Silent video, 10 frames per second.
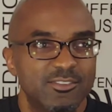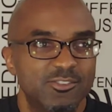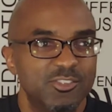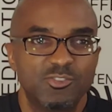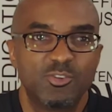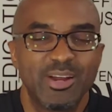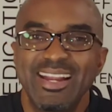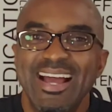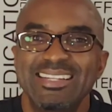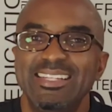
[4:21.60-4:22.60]
just
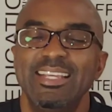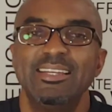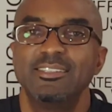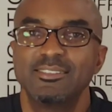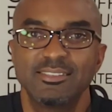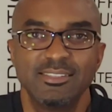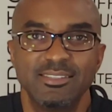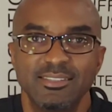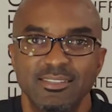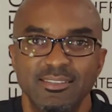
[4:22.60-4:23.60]
great ideas
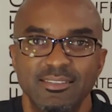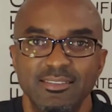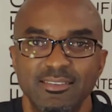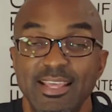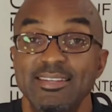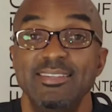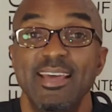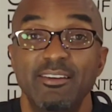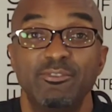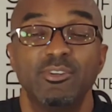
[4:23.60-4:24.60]
that
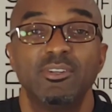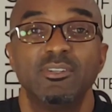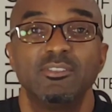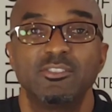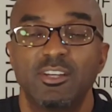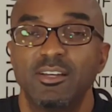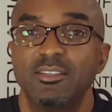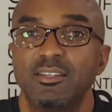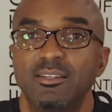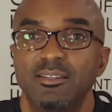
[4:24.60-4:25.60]
never saw
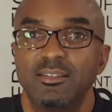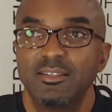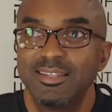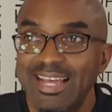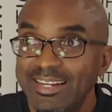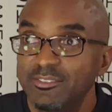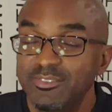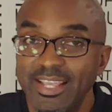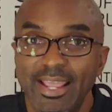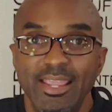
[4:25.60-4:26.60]
the light
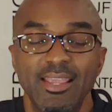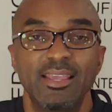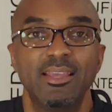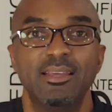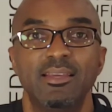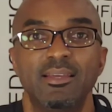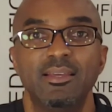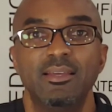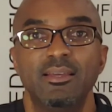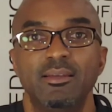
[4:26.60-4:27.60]
of day
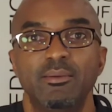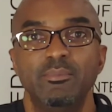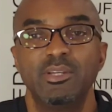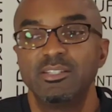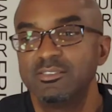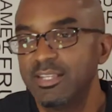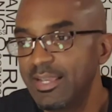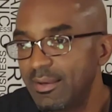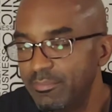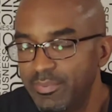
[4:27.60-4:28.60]
because they
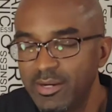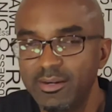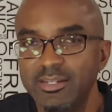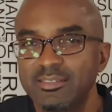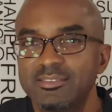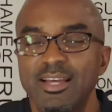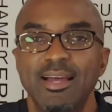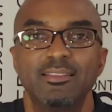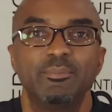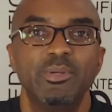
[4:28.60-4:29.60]
got buried
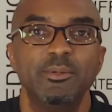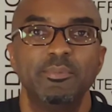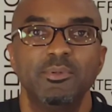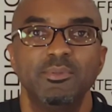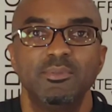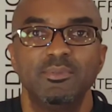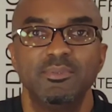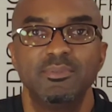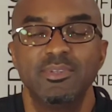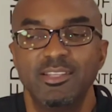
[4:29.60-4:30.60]
inside the people
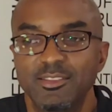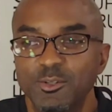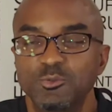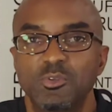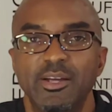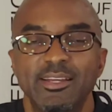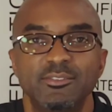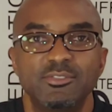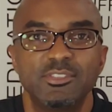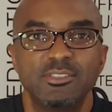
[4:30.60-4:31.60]
in those
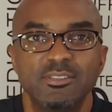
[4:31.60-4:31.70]
graves."